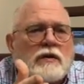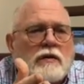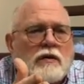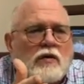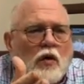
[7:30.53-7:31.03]

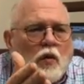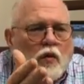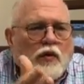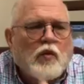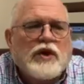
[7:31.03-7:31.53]

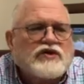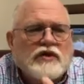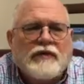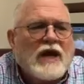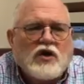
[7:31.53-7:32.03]
the
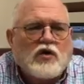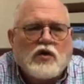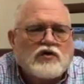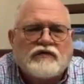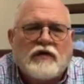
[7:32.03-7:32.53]
wisdom that you
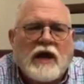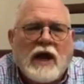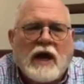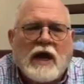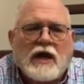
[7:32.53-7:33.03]
use for
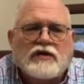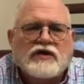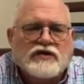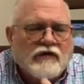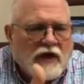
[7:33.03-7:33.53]
that age
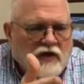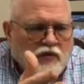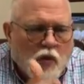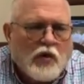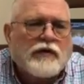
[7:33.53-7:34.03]

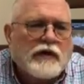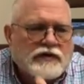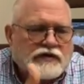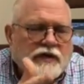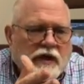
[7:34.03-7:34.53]
is worthless.